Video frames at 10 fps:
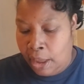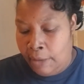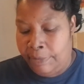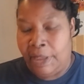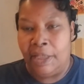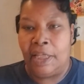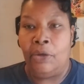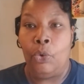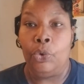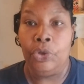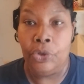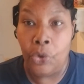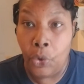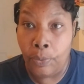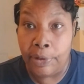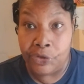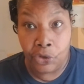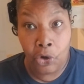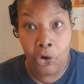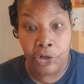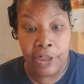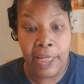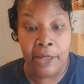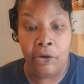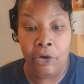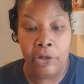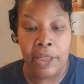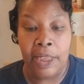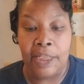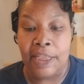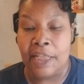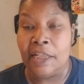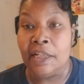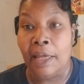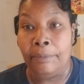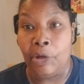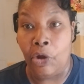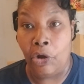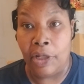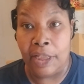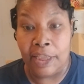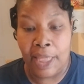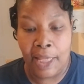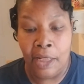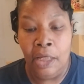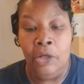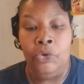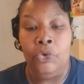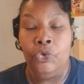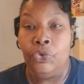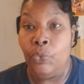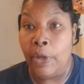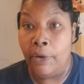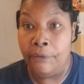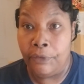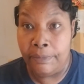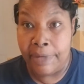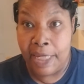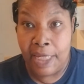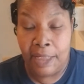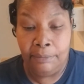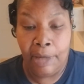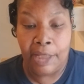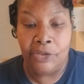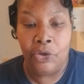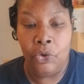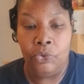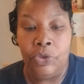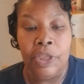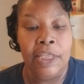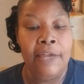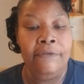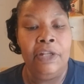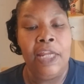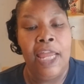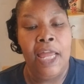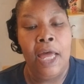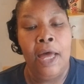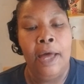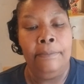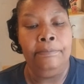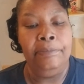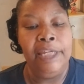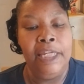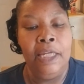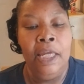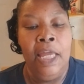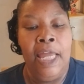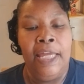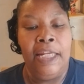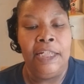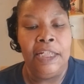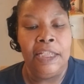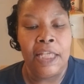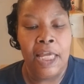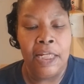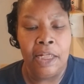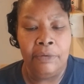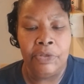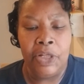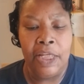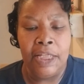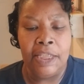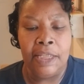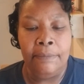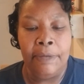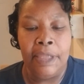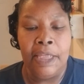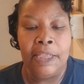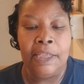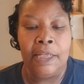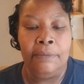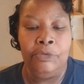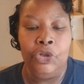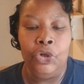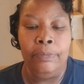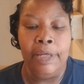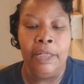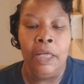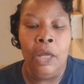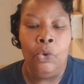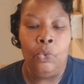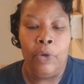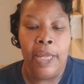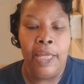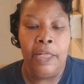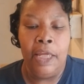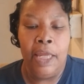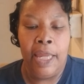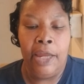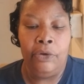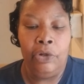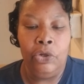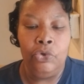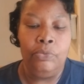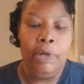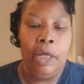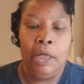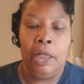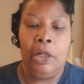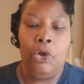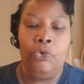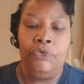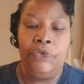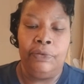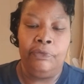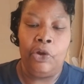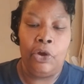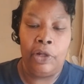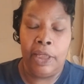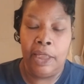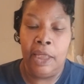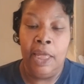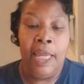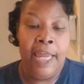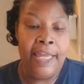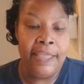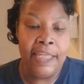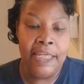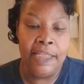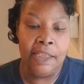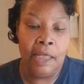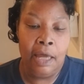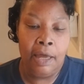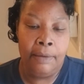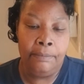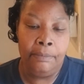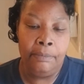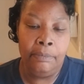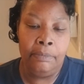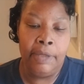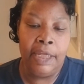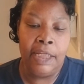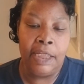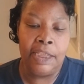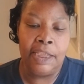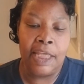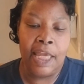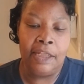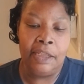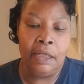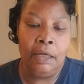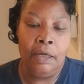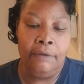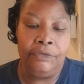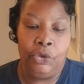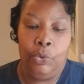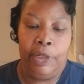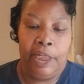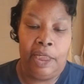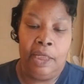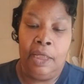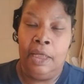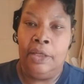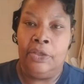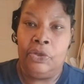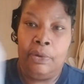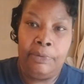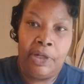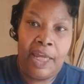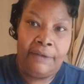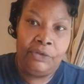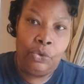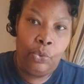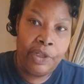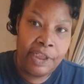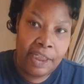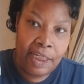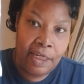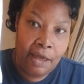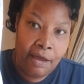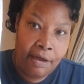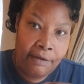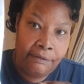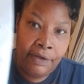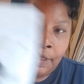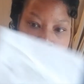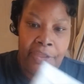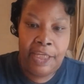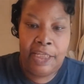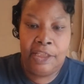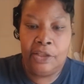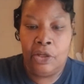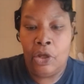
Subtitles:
because I ordered a whole bunch of hardneck garlic, because that's the type of garlic that grows well for me in my zone 7B, and I decided I was going to get some of this German red heirloom cloves of garlic, and these come in a set of 20. So I'm going to have 20 of these